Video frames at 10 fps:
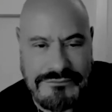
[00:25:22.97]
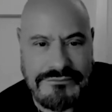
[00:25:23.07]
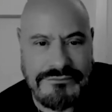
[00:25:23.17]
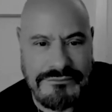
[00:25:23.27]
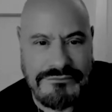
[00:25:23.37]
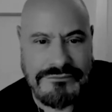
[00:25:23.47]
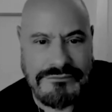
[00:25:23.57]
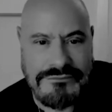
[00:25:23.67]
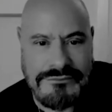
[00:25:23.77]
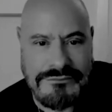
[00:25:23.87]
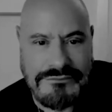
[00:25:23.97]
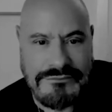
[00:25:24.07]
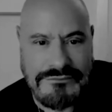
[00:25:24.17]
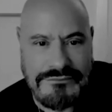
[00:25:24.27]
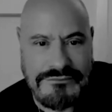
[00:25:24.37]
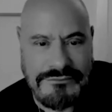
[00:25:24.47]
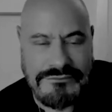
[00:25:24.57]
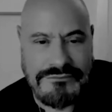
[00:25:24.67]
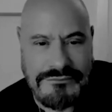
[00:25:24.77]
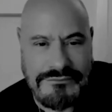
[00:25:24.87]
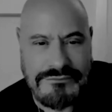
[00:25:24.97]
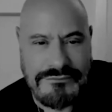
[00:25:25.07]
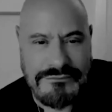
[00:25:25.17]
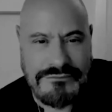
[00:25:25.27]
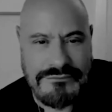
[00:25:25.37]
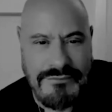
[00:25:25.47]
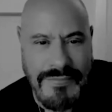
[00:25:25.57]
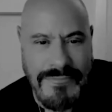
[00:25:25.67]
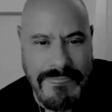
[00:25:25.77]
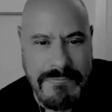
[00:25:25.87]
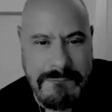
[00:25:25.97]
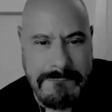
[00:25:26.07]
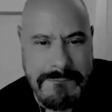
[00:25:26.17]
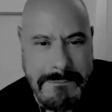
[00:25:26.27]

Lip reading: This is a different world than the world of